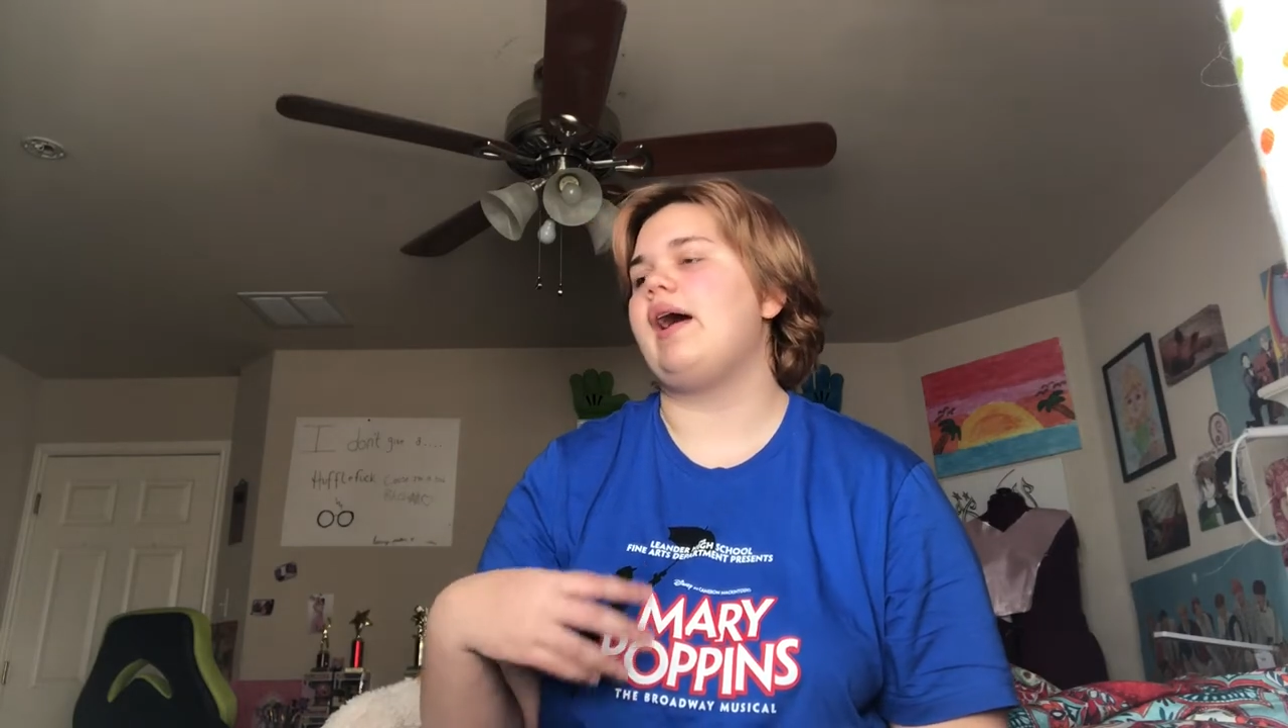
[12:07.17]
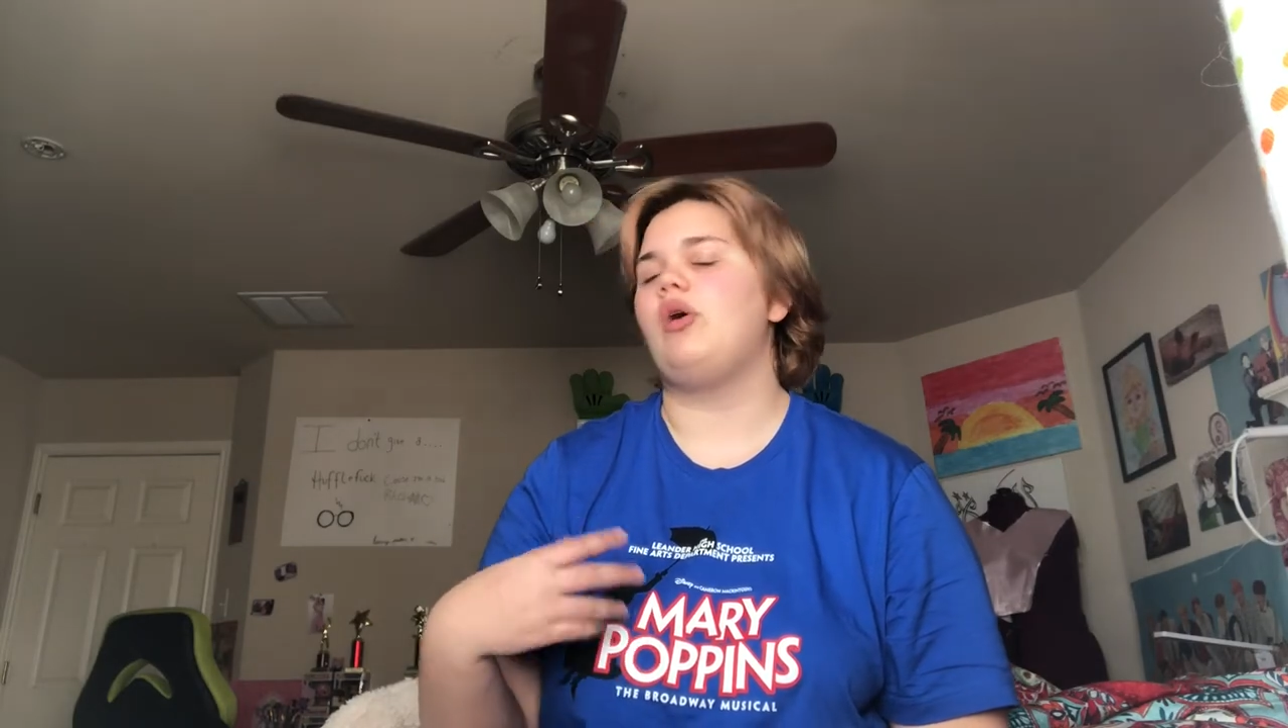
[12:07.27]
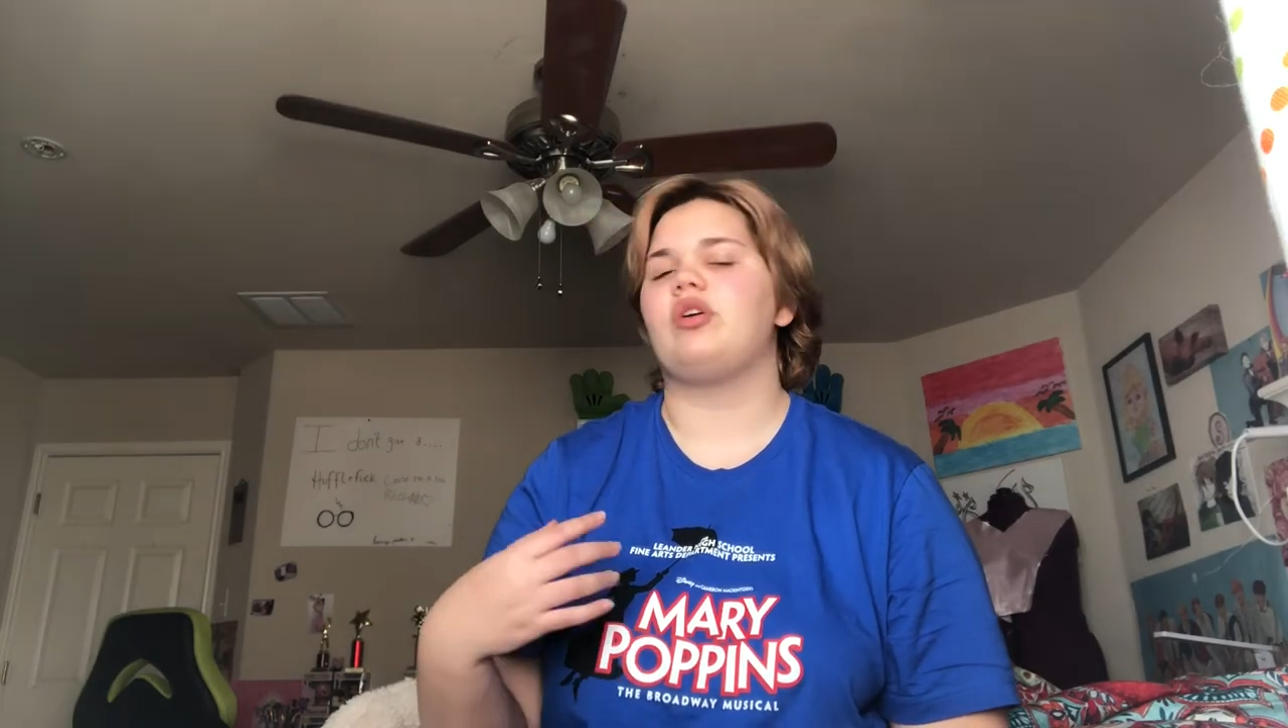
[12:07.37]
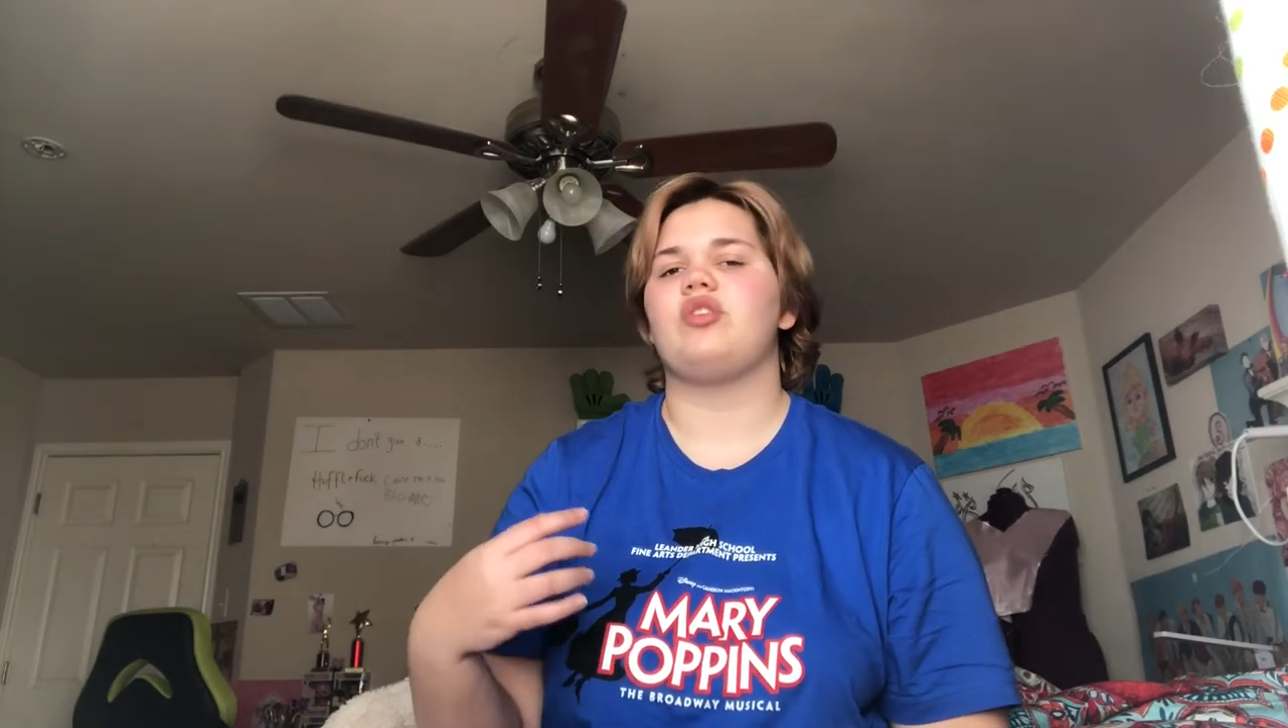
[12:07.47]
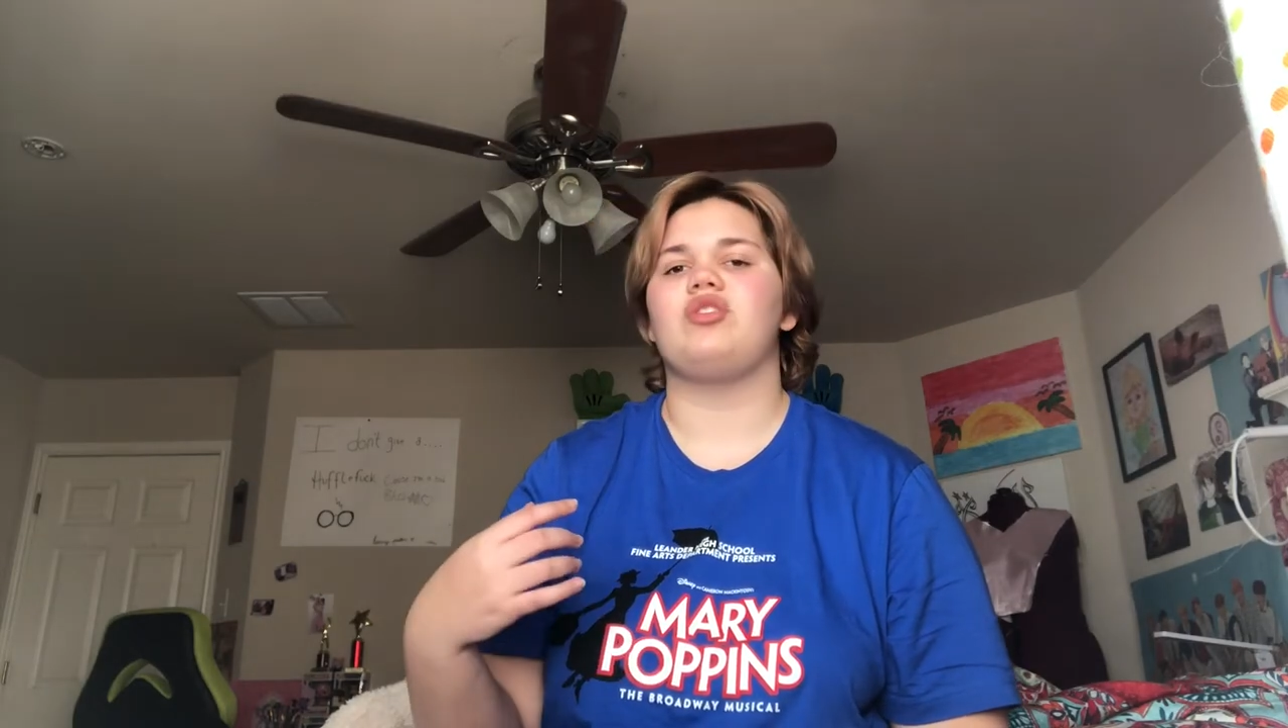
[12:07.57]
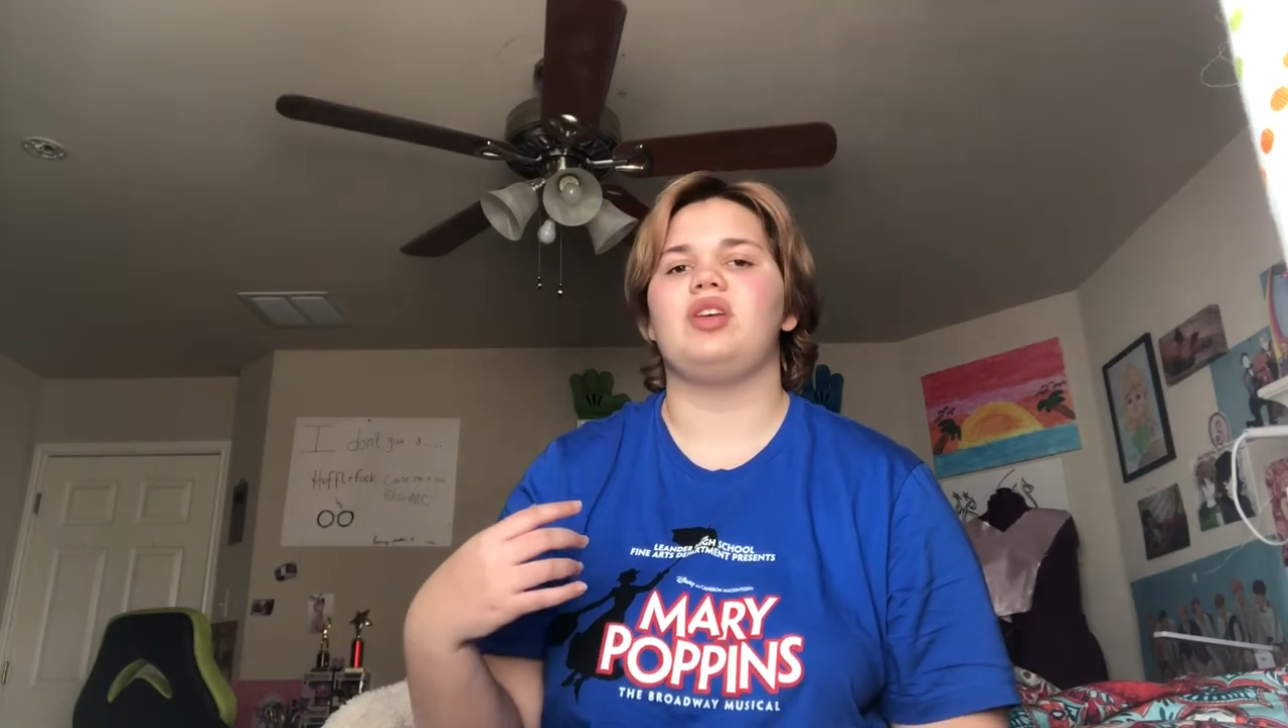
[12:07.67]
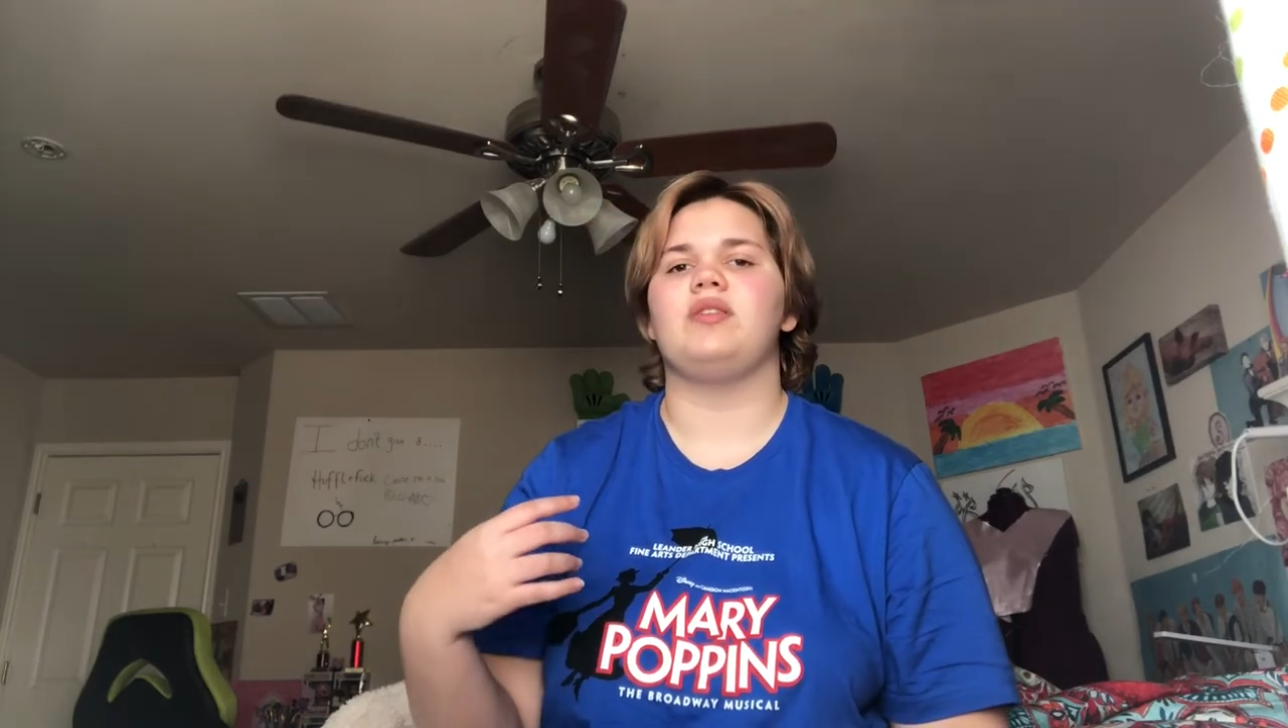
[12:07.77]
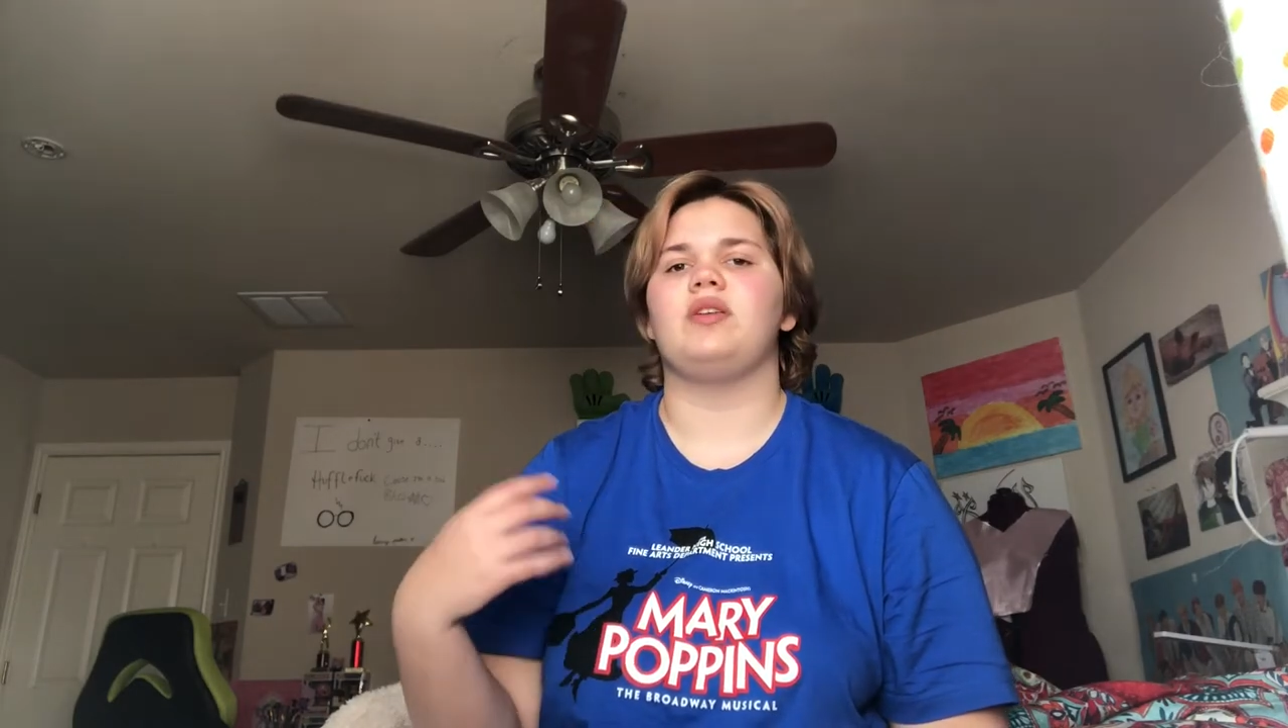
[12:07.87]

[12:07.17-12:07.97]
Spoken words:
out because she is